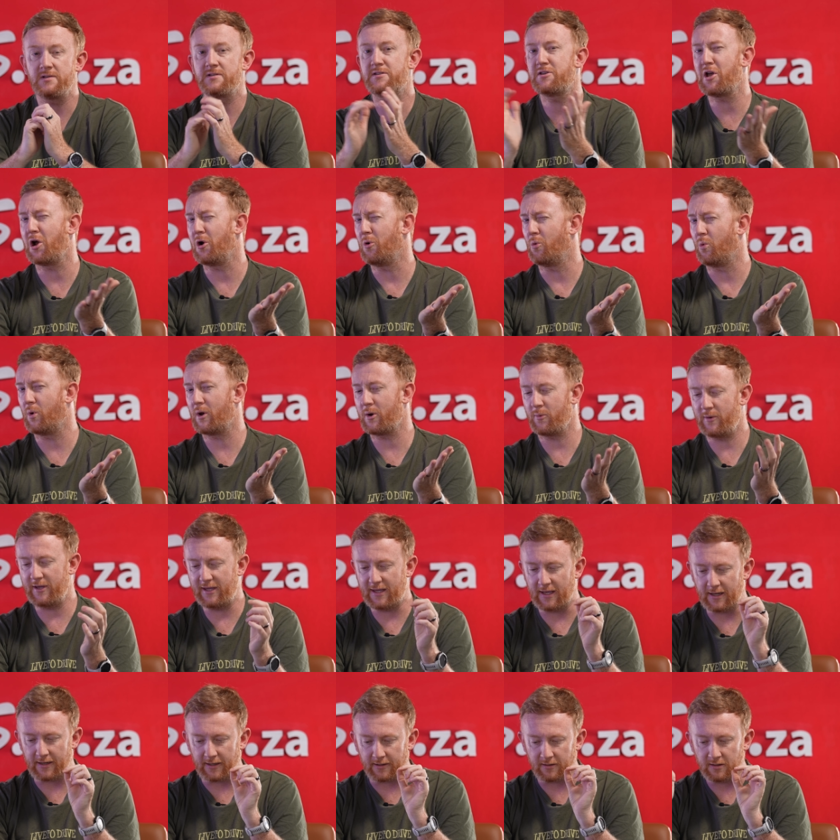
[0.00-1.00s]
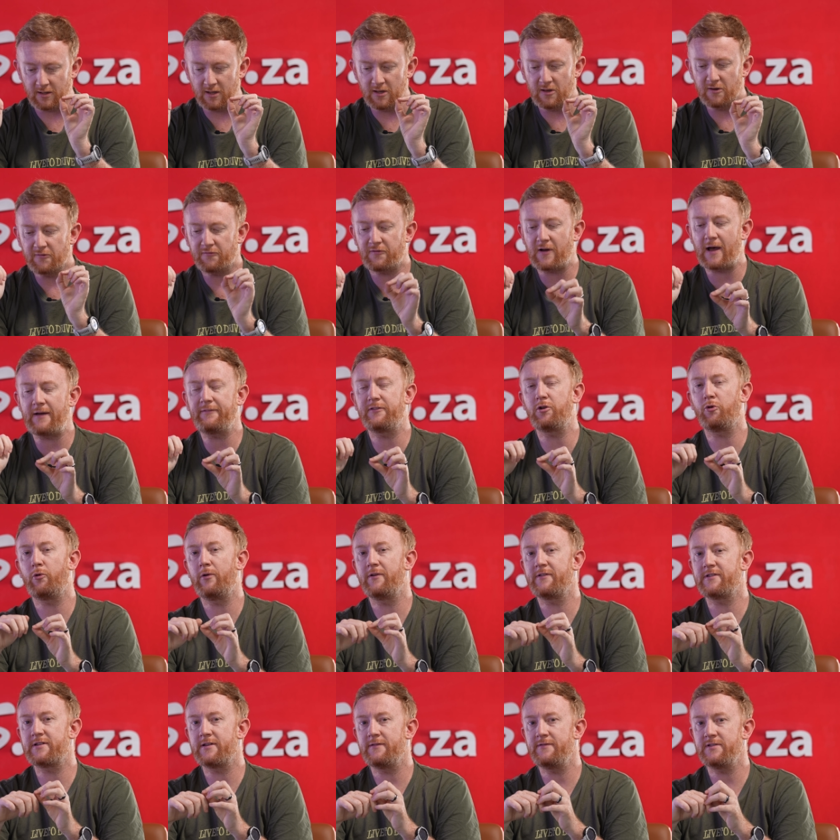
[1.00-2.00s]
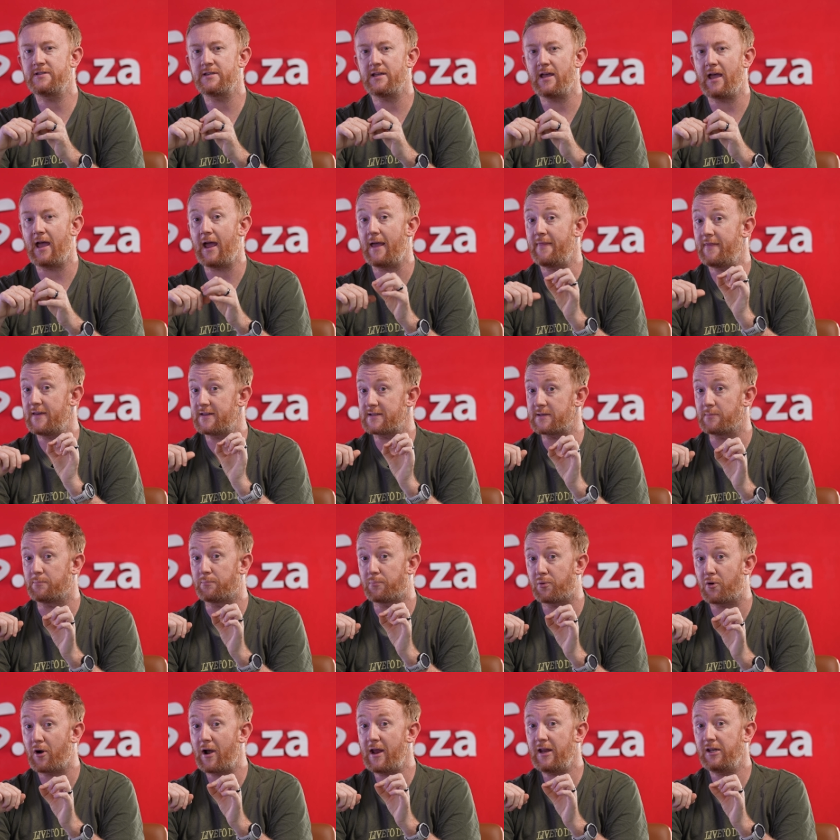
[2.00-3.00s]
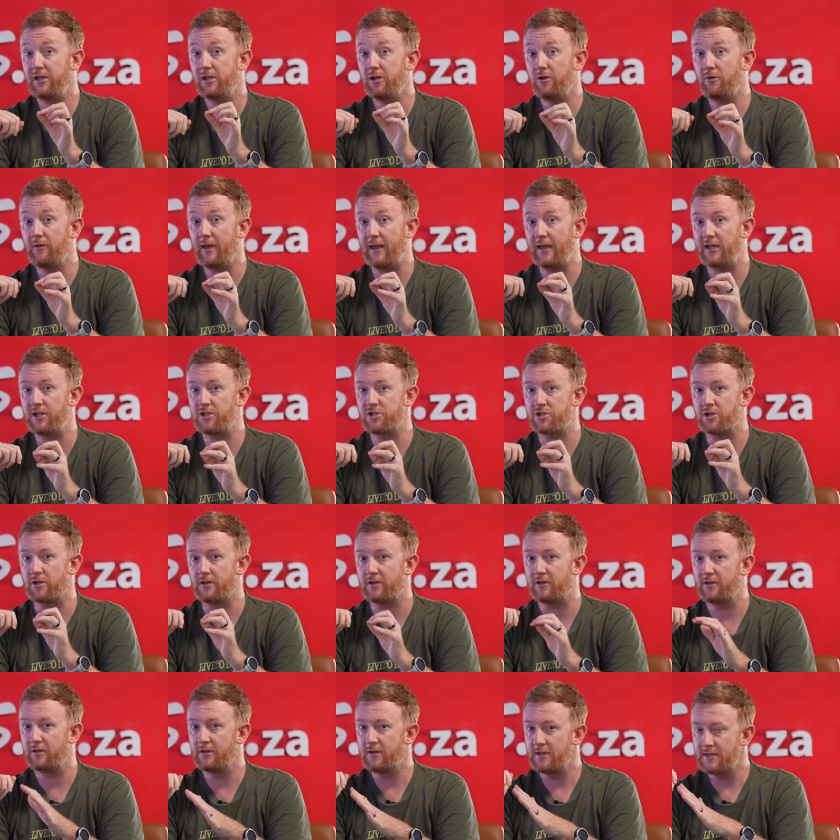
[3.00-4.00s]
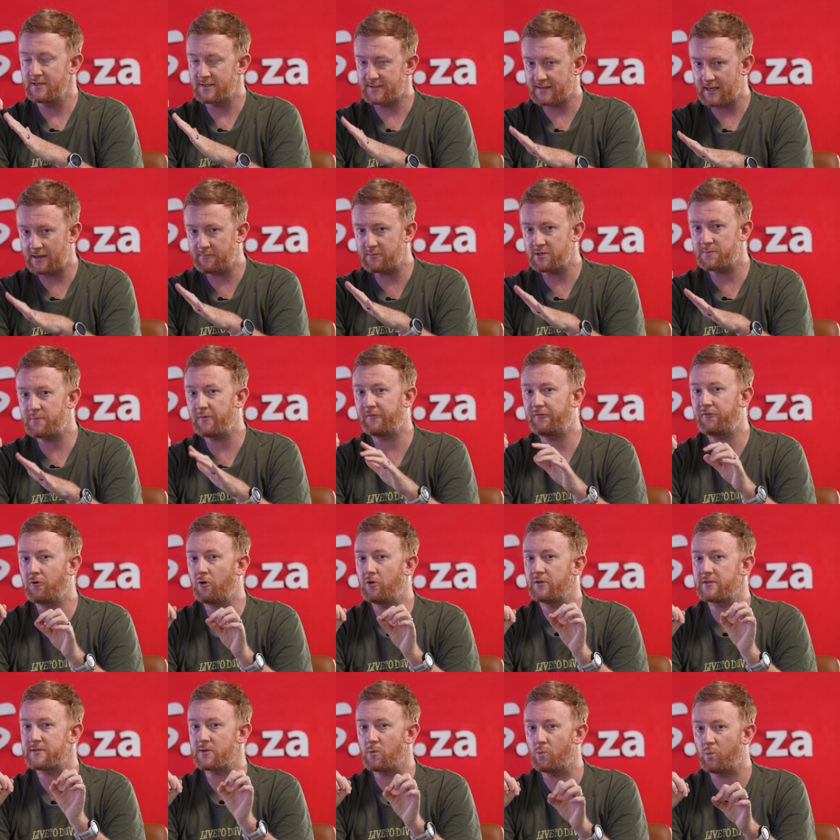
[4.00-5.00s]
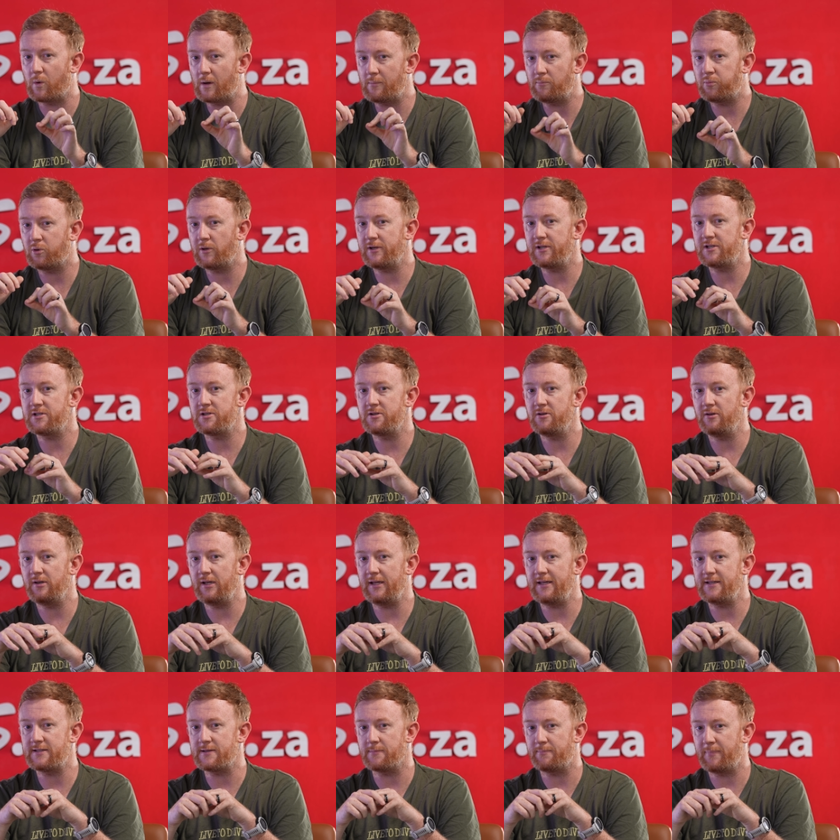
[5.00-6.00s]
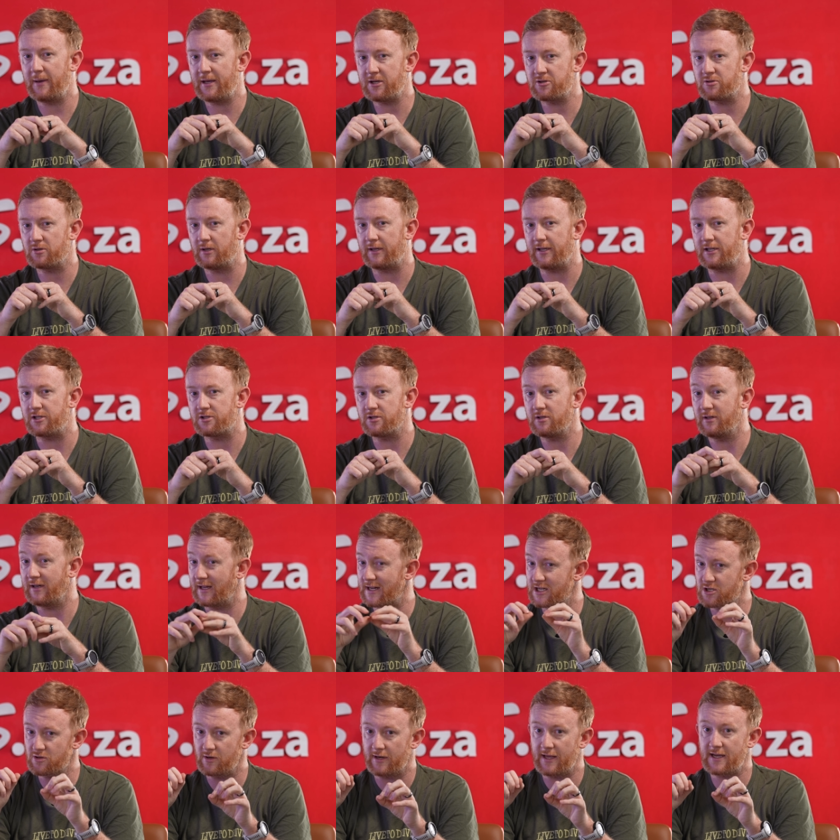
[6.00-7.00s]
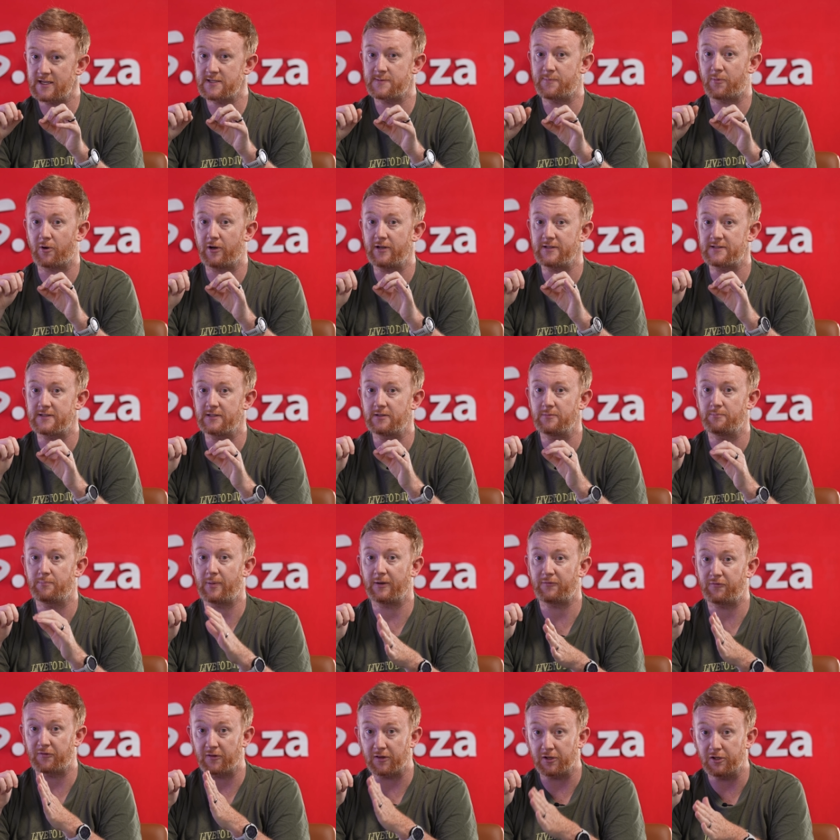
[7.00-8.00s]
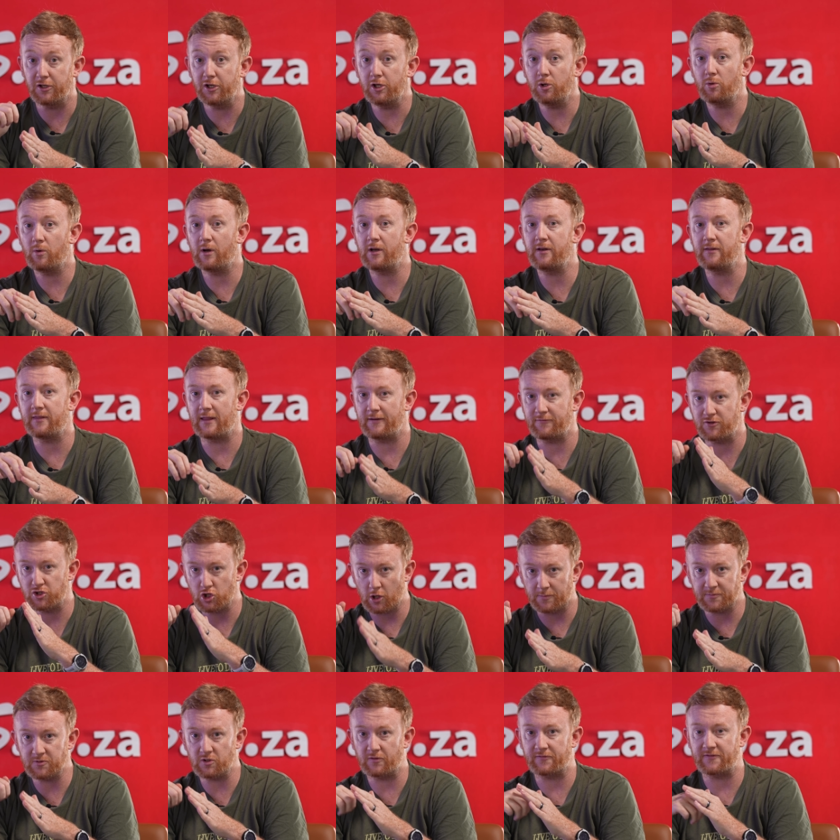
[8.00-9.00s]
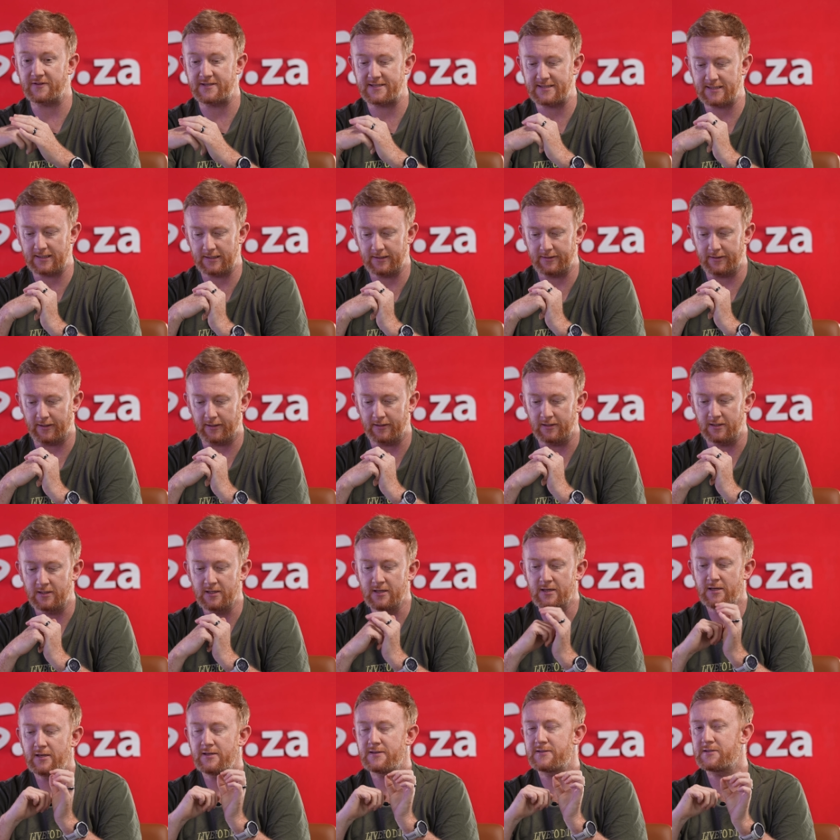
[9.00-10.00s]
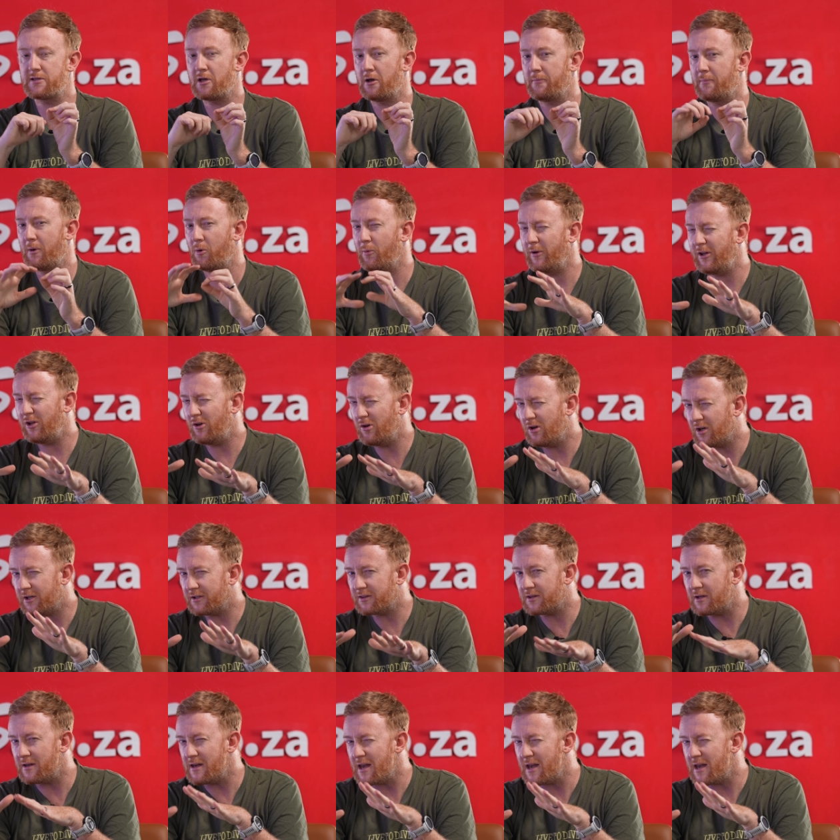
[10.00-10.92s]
So, what are we getting? 5 derivatives, and there's a brand new engine. Same as before, it's a 1.2-litre petrol engine, naturally aspirated, but for the new one, they've chopped off a cylinder. So, but when you look at the